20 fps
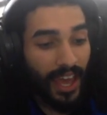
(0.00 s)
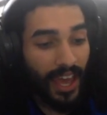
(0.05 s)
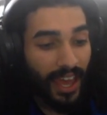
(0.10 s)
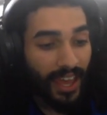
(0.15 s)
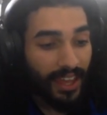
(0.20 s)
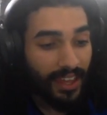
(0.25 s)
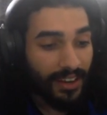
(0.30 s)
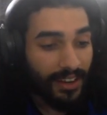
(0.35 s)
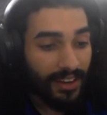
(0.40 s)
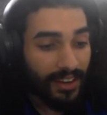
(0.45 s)

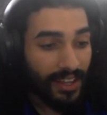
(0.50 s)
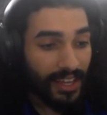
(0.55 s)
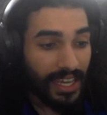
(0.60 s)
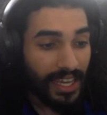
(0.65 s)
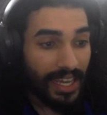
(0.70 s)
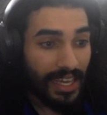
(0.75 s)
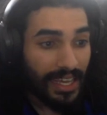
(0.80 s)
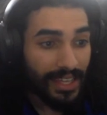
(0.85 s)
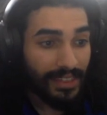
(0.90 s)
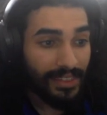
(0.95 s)
And
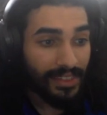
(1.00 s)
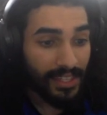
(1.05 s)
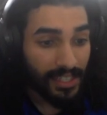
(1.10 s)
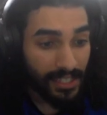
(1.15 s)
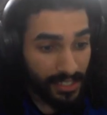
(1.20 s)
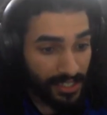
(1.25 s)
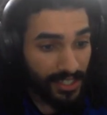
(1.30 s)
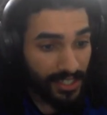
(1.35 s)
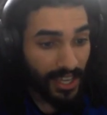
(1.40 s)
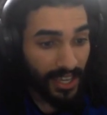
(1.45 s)
in
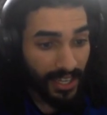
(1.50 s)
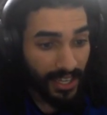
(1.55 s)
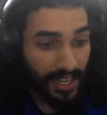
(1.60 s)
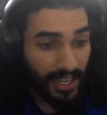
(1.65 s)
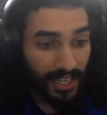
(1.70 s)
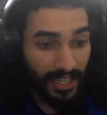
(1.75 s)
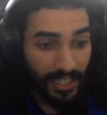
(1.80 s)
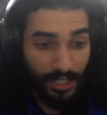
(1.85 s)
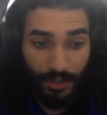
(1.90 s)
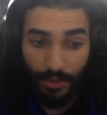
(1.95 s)
this day and
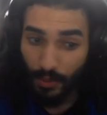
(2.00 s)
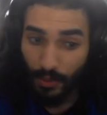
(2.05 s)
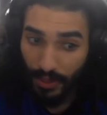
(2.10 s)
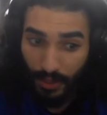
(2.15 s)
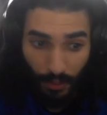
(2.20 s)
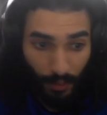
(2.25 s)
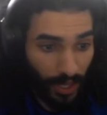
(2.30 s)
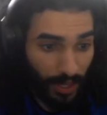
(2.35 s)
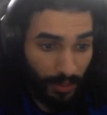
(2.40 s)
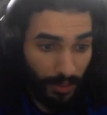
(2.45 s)
age, with
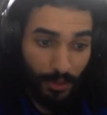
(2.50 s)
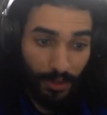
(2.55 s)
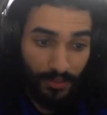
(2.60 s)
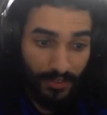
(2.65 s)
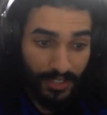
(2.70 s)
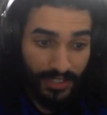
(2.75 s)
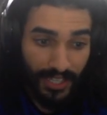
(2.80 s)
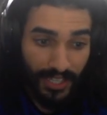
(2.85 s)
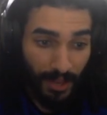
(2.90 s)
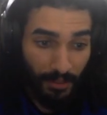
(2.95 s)
the way
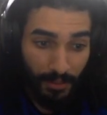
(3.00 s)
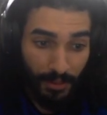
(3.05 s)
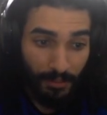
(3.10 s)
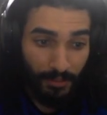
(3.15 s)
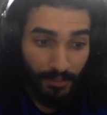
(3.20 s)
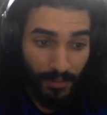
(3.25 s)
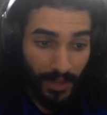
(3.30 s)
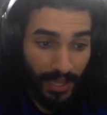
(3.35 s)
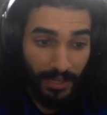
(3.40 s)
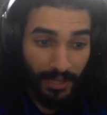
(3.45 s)
movies have
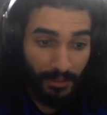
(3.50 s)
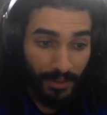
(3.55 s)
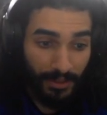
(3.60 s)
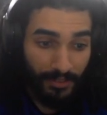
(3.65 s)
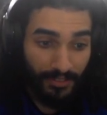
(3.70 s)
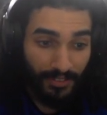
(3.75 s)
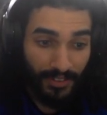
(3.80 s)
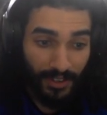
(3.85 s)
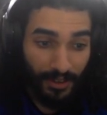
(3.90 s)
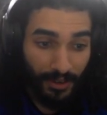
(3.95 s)
been making
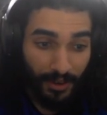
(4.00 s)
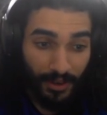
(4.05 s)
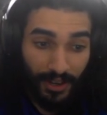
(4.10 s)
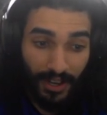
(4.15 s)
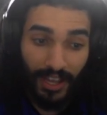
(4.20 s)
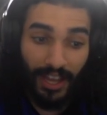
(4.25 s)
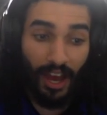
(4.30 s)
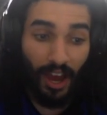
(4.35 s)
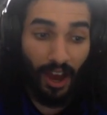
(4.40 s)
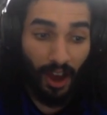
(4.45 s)
me
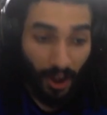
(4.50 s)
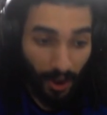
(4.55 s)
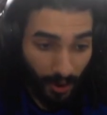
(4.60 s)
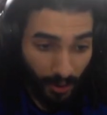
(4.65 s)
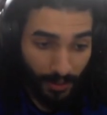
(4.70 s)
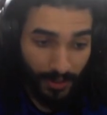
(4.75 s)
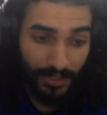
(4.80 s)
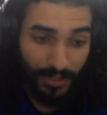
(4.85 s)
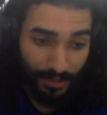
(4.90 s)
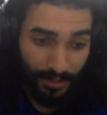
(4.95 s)
feel,
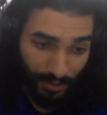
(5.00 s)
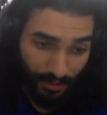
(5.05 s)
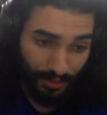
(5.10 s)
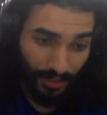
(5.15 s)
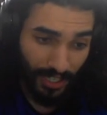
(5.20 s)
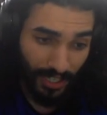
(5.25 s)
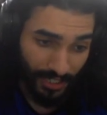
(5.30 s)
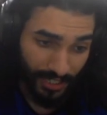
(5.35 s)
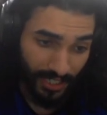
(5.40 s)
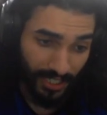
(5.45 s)
oh, it's
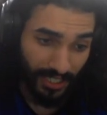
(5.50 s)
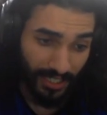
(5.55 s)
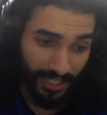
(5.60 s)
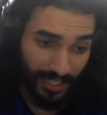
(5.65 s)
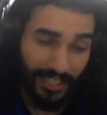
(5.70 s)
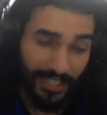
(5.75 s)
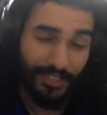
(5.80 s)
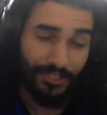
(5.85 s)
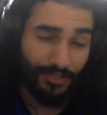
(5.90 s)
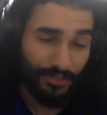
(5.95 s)
refreshing.
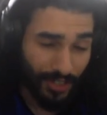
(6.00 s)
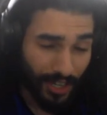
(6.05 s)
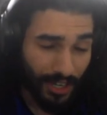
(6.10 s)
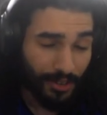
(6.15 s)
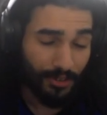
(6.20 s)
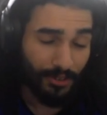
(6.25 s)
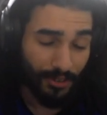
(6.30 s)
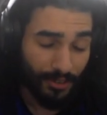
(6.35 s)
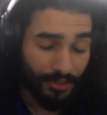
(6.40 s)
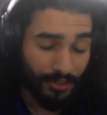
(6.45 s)
It's
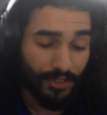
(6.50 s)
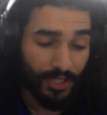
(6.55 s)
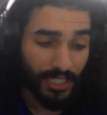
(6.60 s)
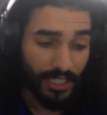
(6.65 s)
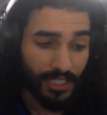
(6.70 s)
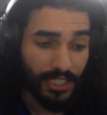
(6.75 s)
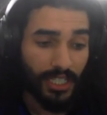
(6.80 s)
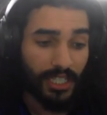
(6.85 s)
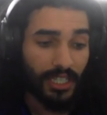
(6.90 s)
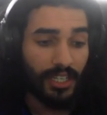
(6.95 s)
very
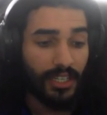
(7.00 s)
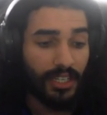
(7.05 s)
refreshing.